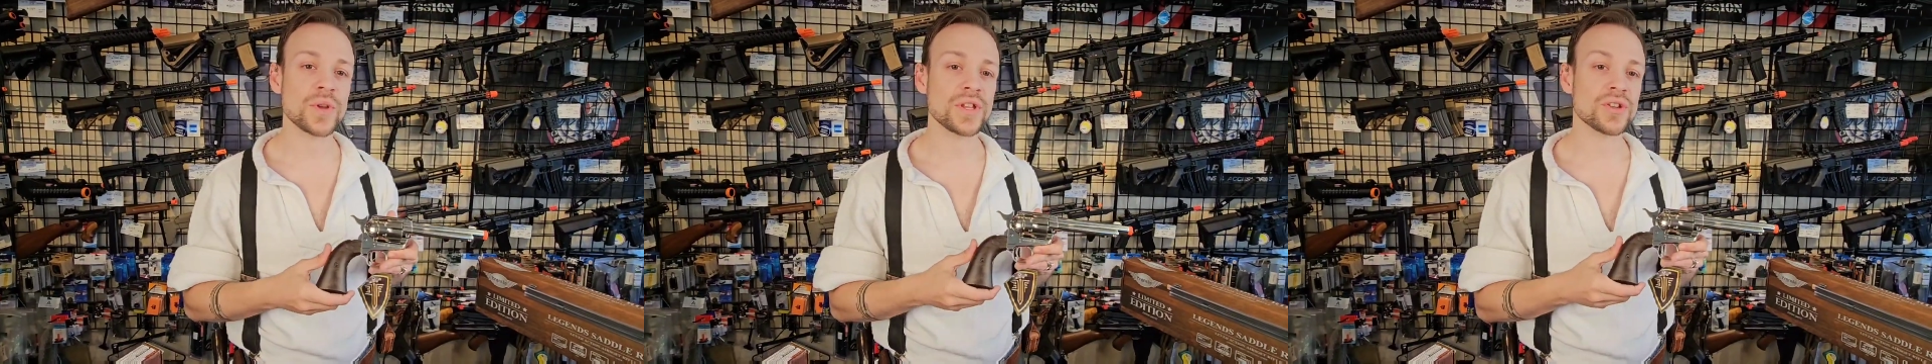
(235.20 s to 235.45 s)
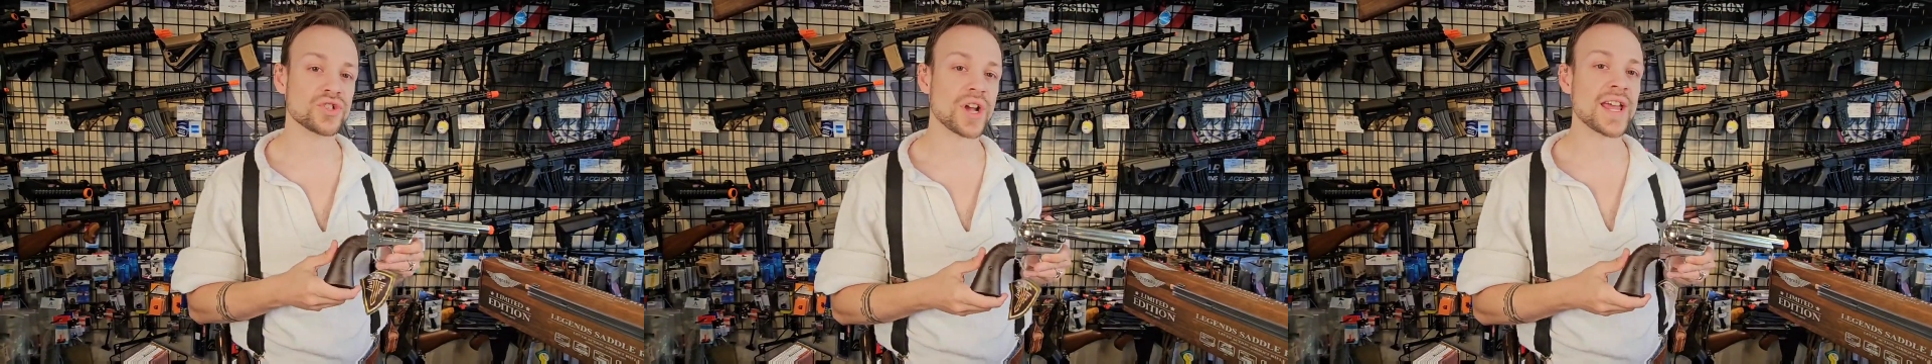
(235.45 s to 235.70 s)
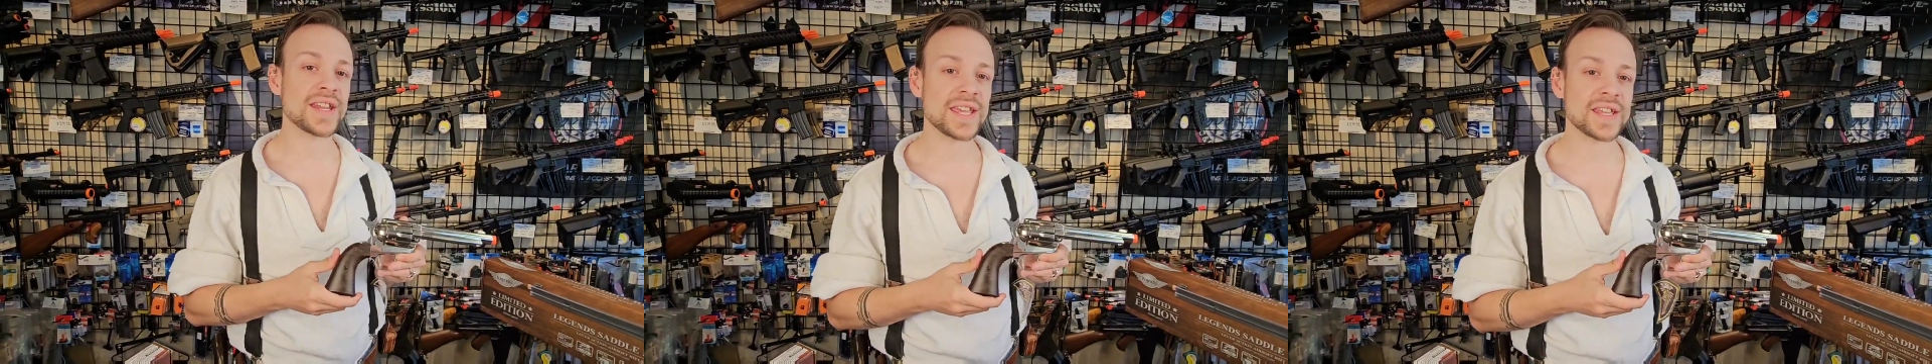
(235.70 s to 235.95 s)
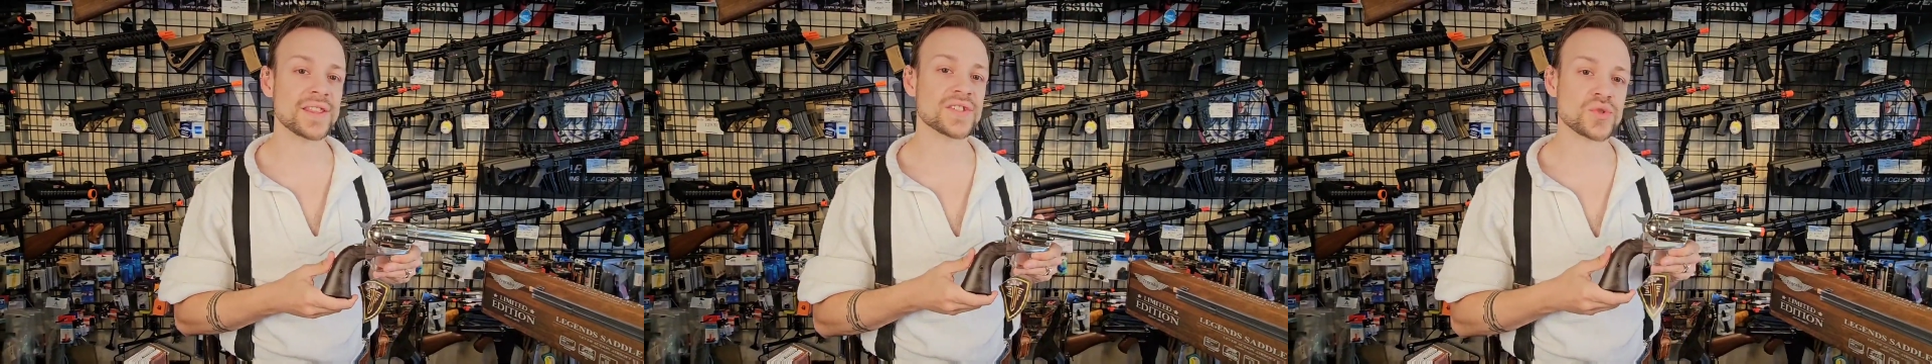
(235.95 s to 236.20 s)
when you're trying to
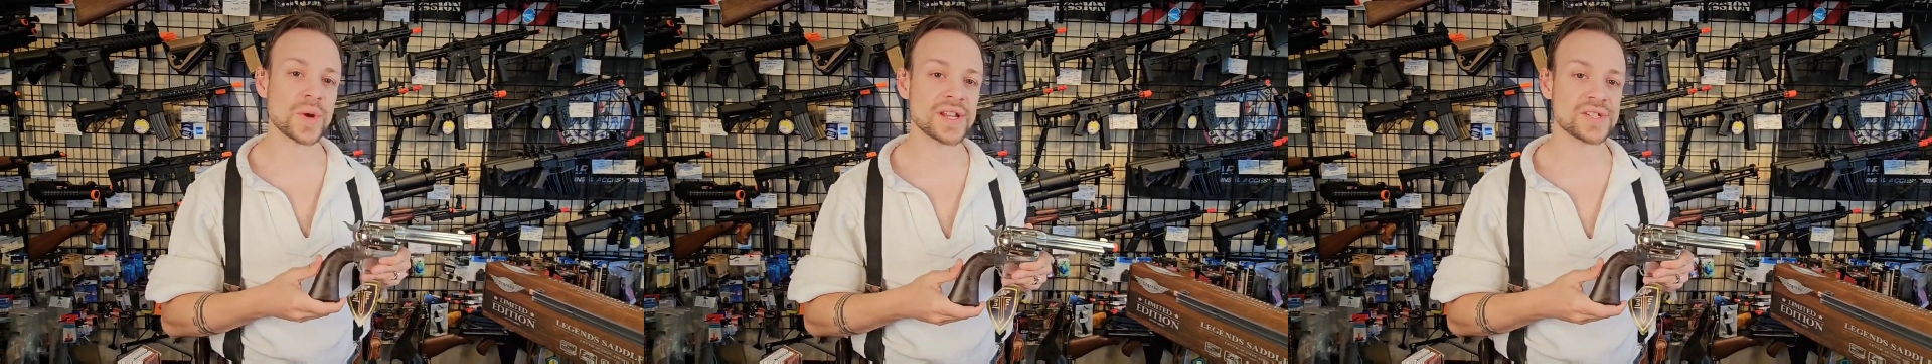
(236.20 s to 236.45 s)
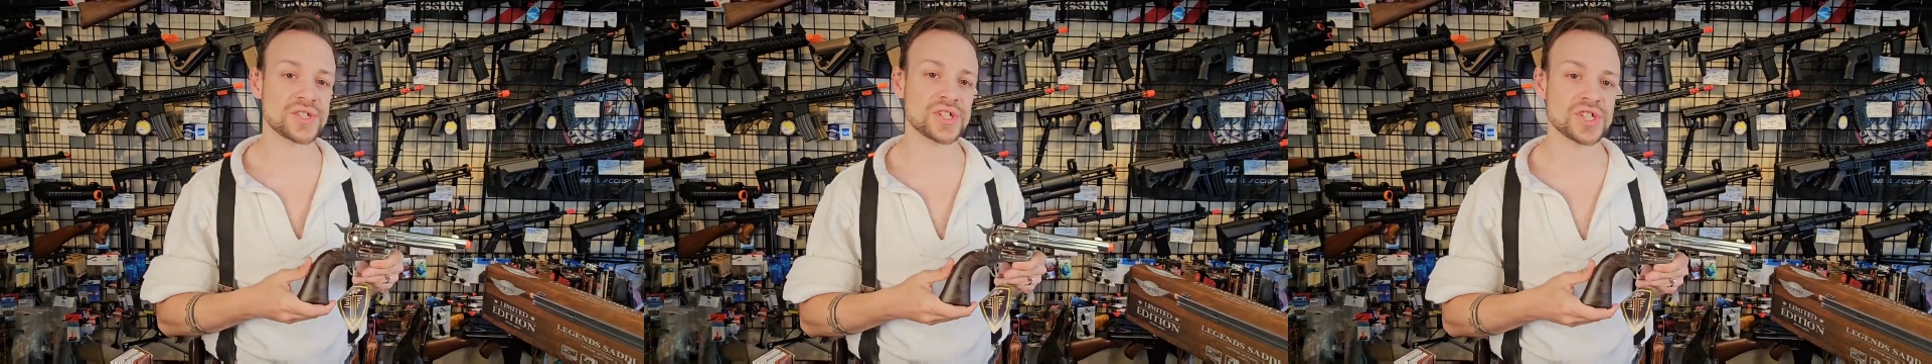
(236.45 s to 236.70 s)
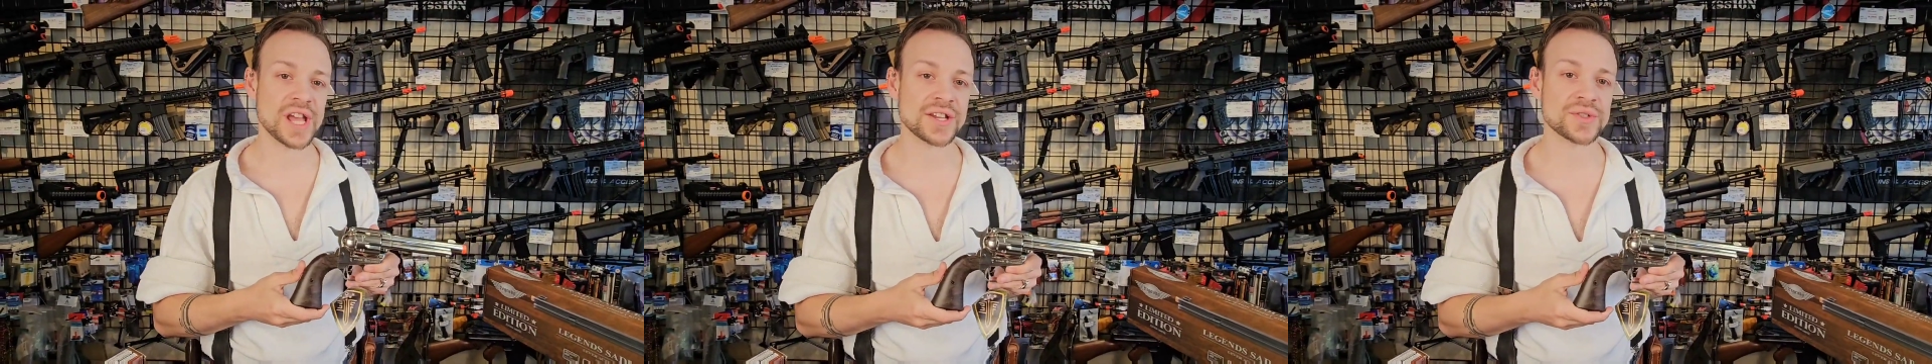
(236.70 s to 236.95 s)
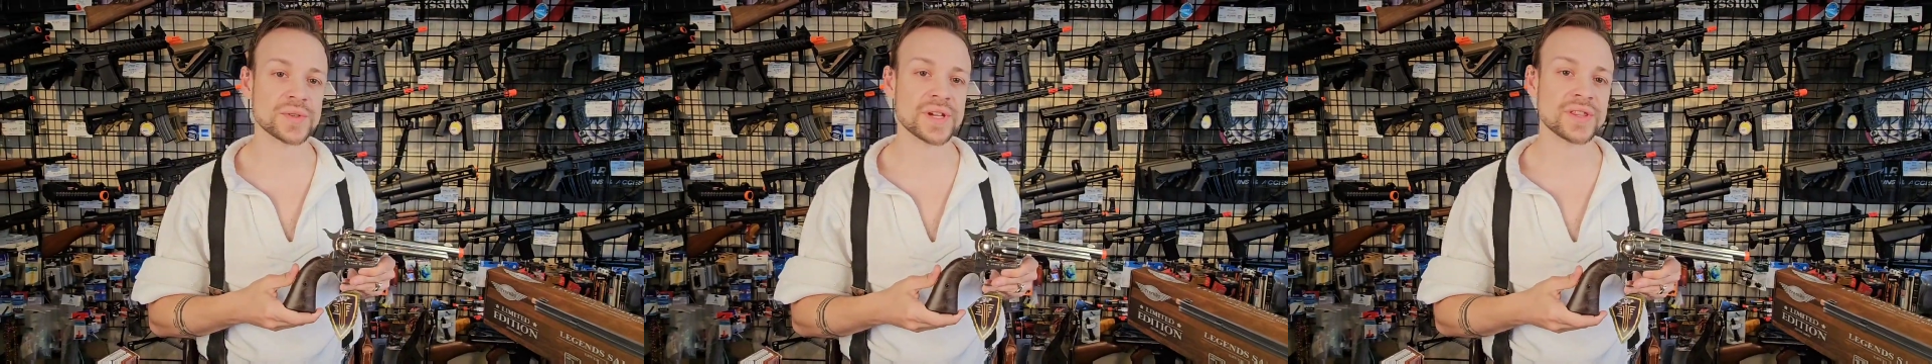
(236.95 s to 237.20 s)
get the straightest
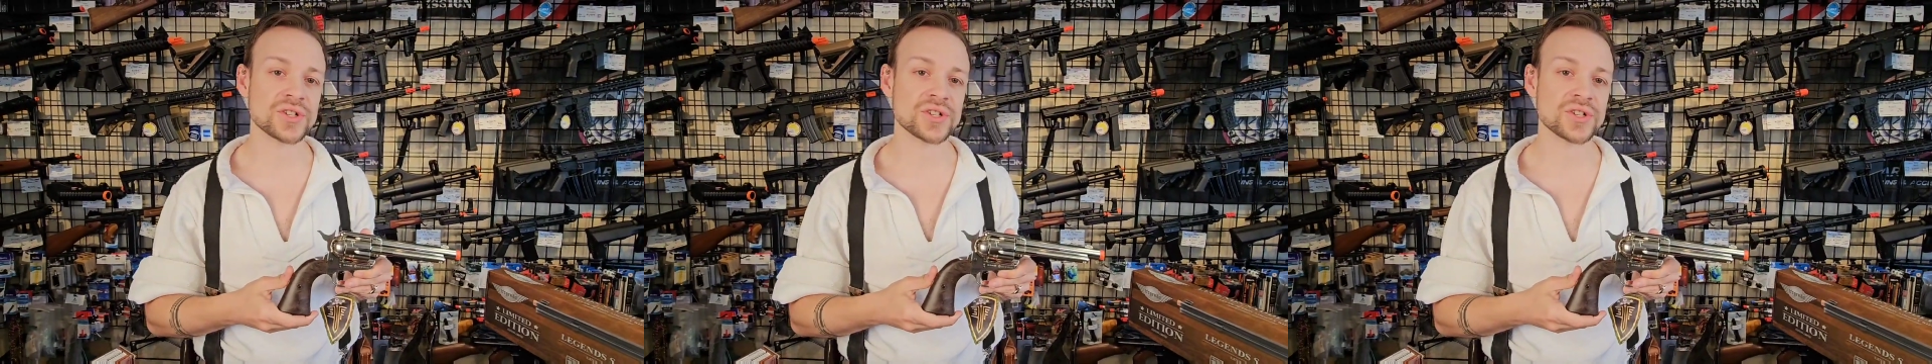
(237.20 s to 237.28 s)
trajectory.